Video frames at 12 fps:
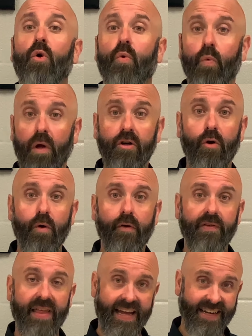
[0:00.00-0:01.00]
We'll go
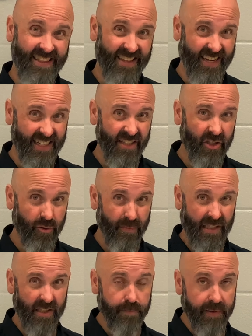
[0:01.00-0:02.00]
over that in the
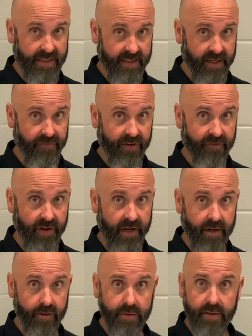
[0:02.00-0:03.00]
instrument-specific
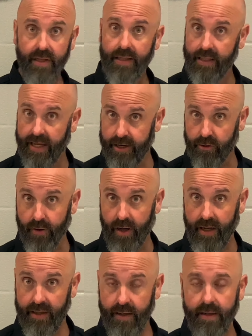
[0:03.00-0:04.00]
videos later
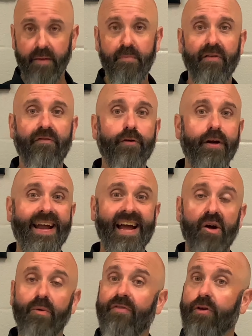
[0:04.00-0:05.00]
on, but for
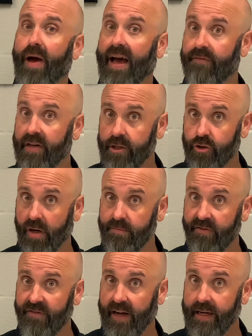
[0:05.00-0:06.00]
now, if you have any trouble
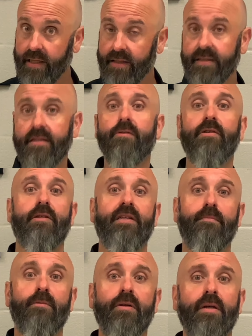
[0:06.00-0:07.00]
finding the serial
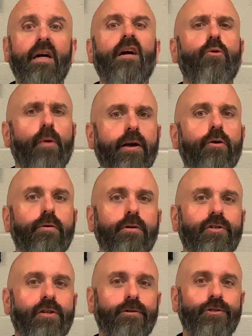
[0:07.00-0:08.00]
number, a quick Google
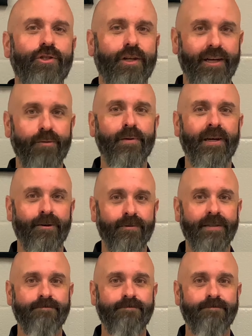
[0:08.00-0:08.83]
search should help you out.